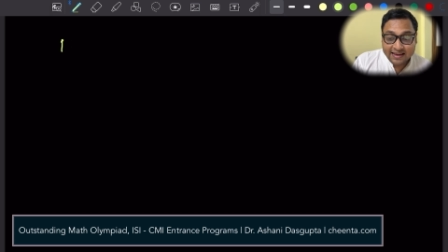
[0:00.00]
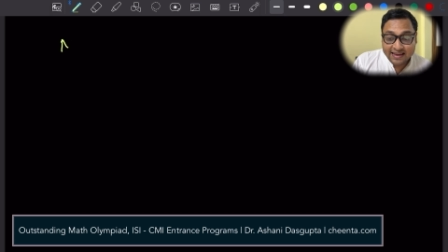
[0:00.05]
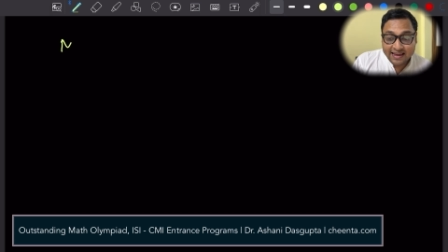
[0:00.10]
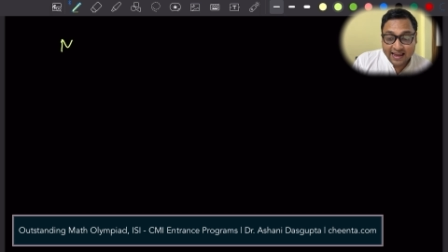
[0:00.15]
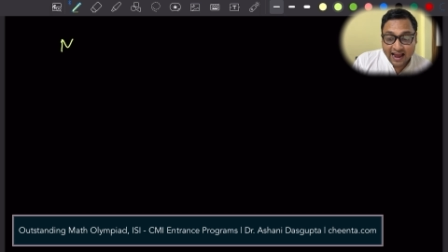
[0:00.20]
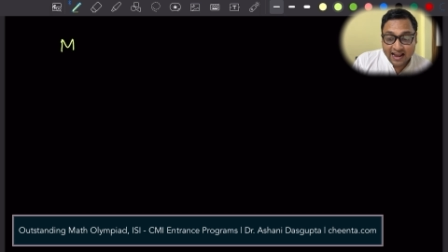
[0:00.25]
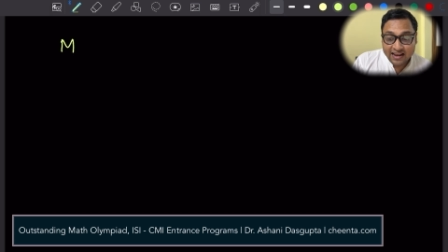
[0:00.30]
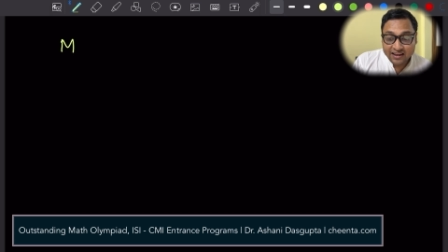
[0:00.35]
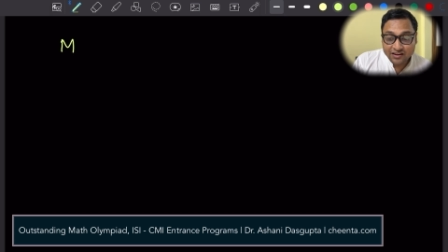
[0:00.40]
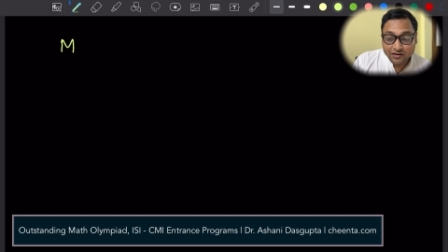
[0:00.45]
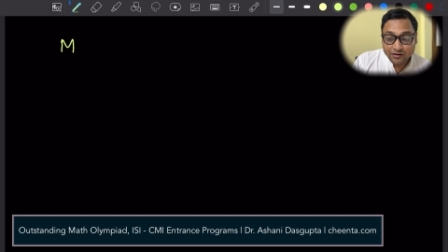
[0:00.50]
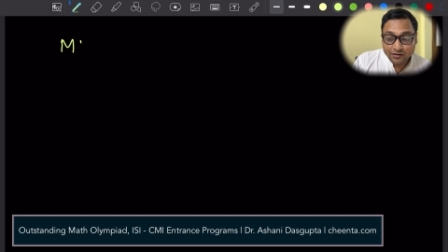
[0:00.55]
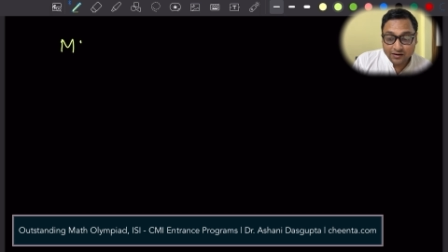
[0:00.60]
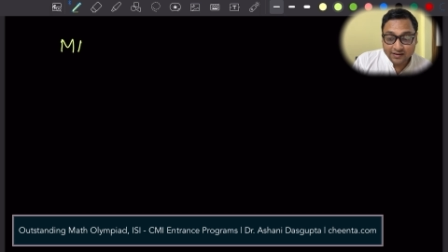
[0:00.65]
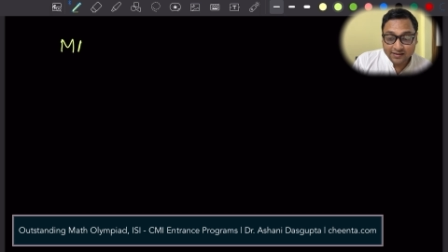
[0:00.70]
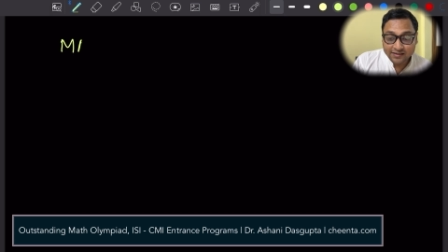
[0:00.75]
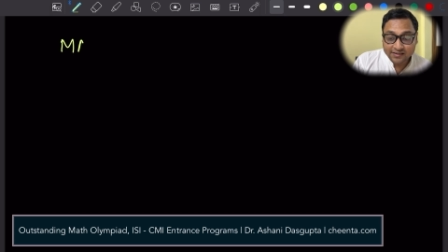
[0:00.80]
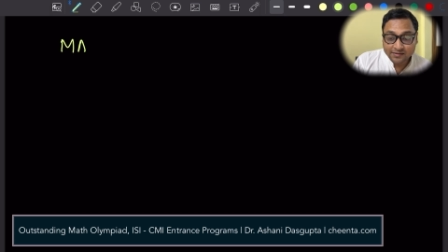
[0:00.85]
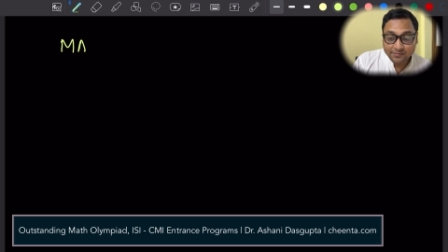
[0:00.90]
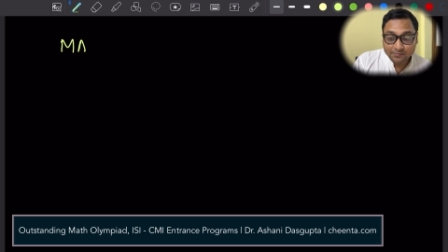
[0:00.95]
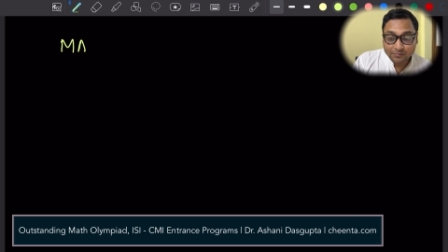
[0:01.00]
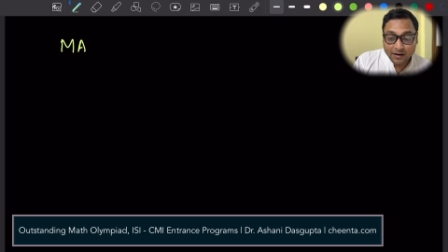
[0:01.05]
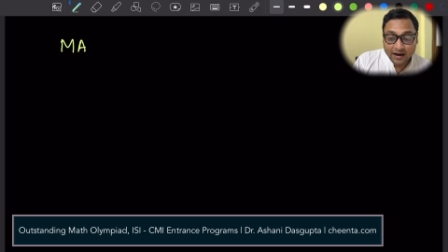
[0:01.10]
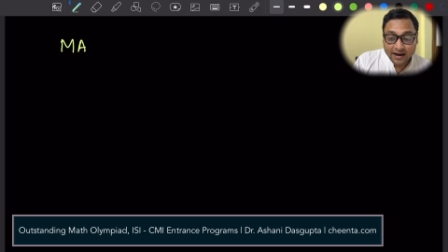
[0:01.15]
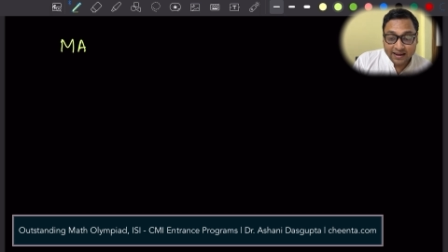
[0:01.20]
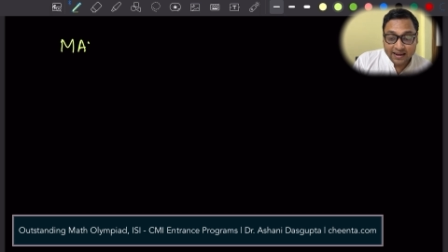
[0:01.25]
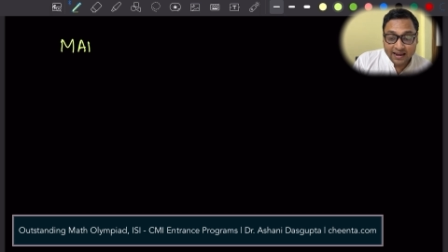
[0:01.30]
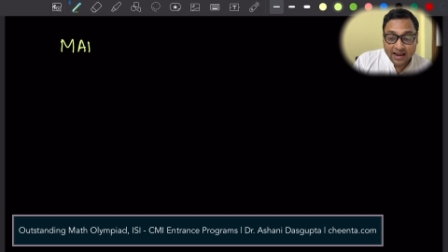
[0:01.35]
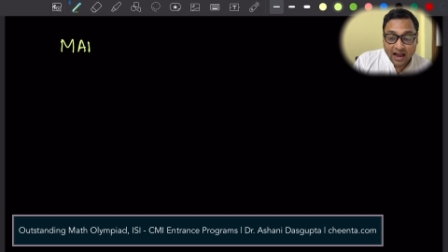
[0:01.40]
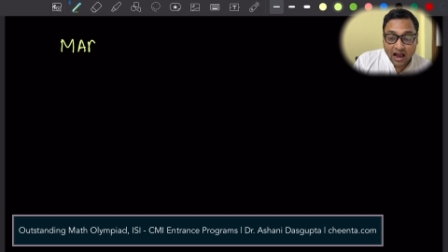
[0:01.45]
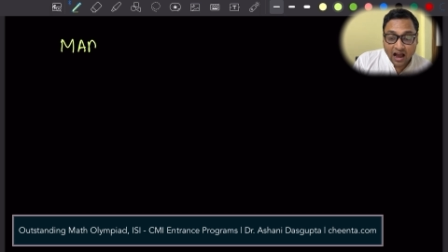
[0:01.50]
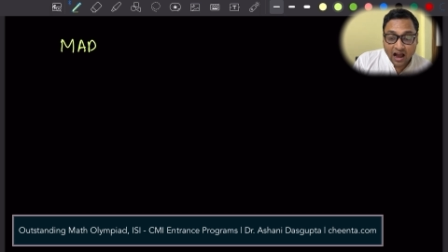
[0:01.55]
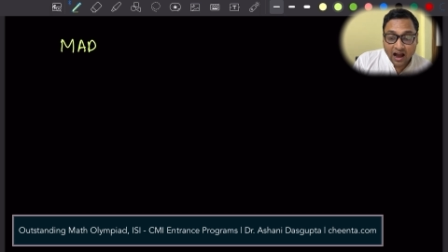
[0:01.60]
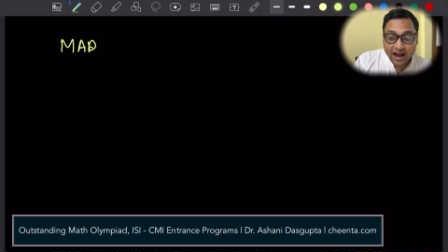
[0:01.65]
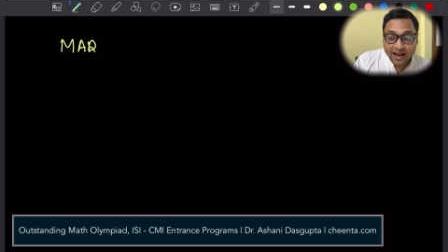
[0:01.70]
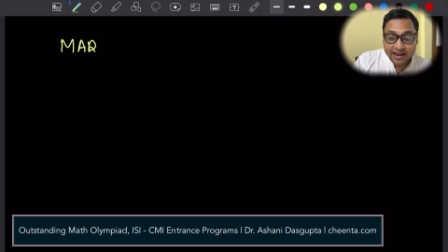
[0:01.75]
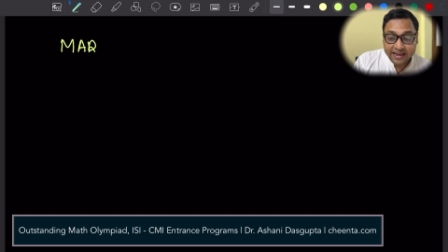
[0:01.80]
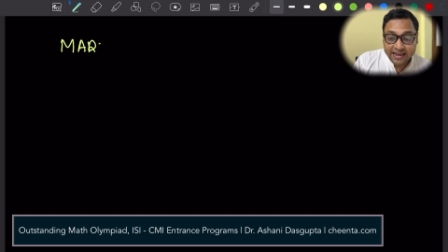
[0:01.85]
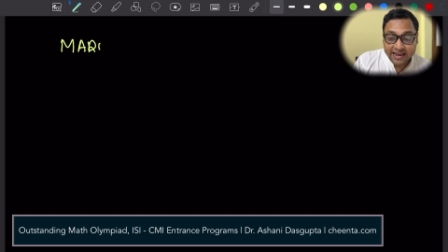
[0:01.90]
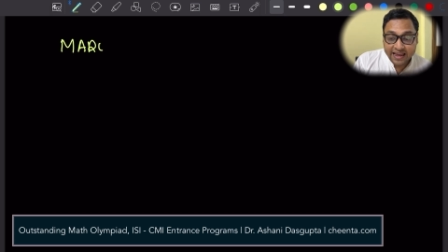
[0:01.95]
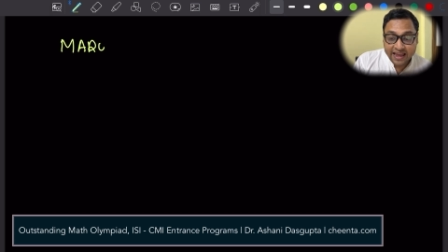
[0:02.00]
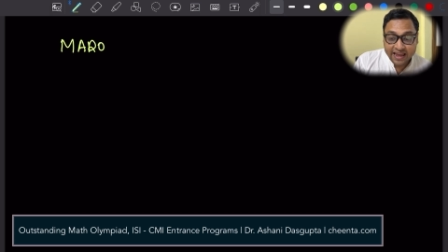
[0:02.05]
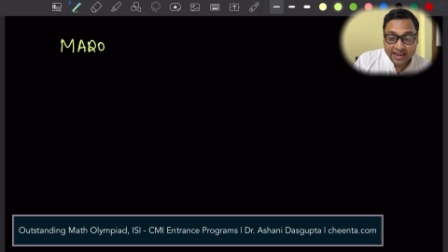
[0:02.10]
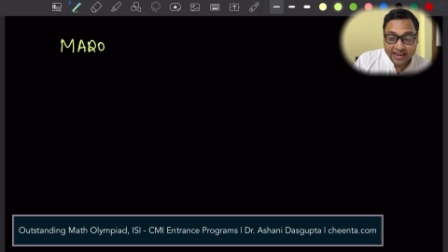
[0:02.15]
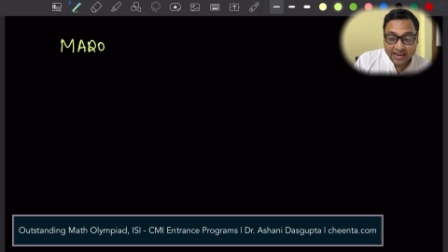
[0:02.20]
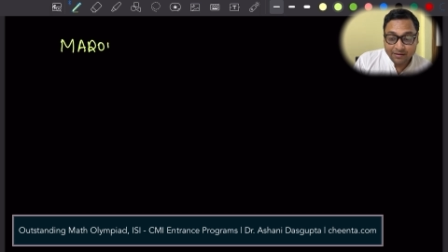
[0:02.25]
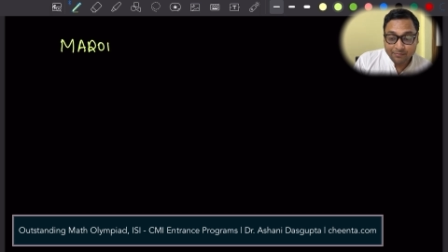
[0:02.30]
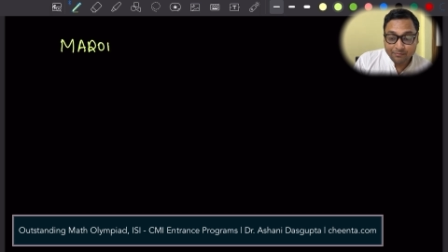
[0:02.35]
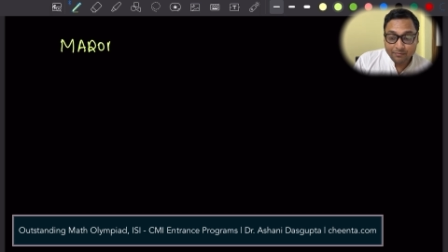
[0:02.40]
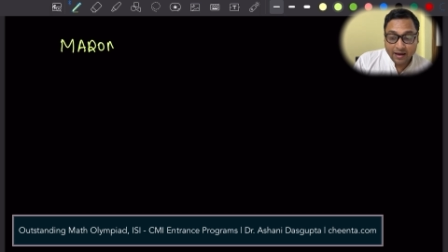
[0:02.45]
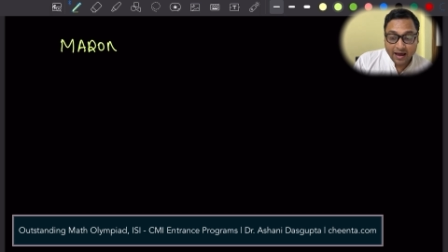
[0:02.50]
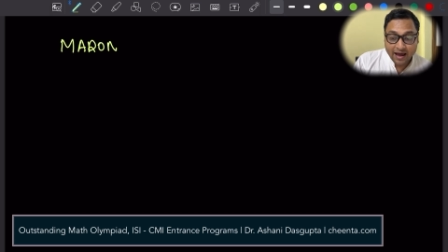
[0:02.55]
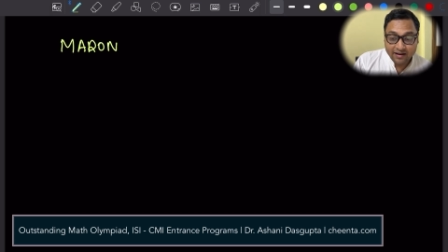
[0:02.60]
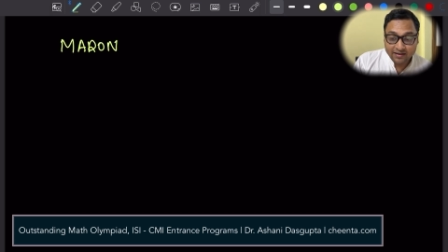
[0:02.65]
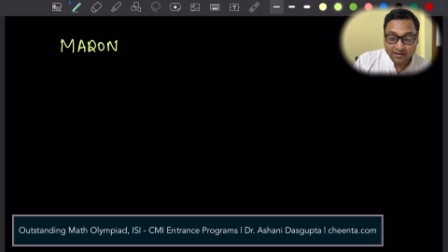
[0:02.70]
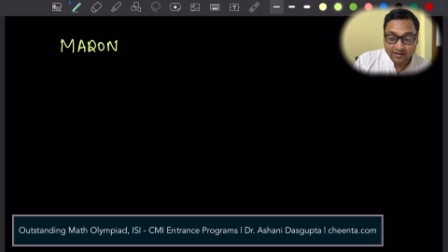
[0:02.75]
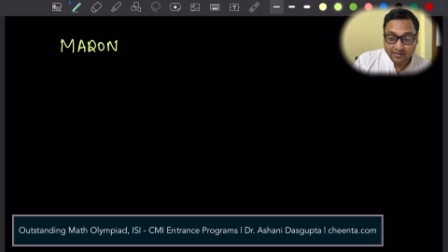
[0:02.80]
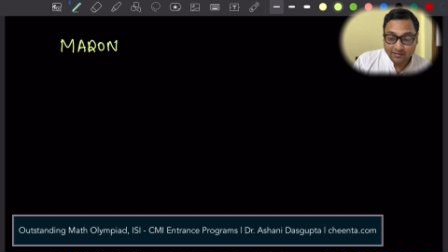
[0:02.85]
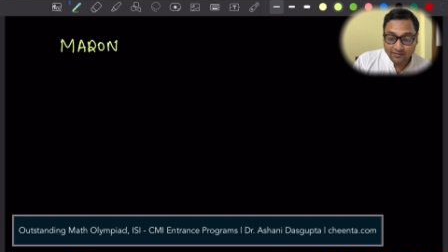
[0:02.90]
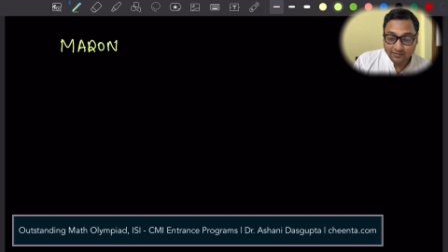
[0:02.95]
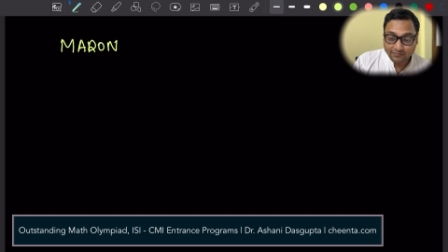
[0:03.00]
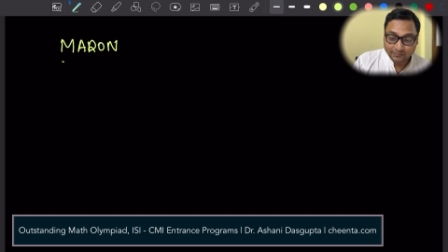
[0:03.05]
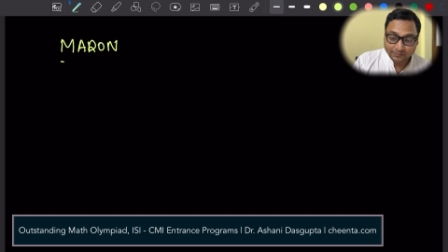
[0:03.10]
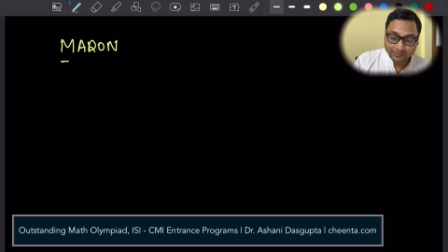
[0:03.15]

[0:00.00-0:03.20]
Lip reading: Calculus by I.A. Marin.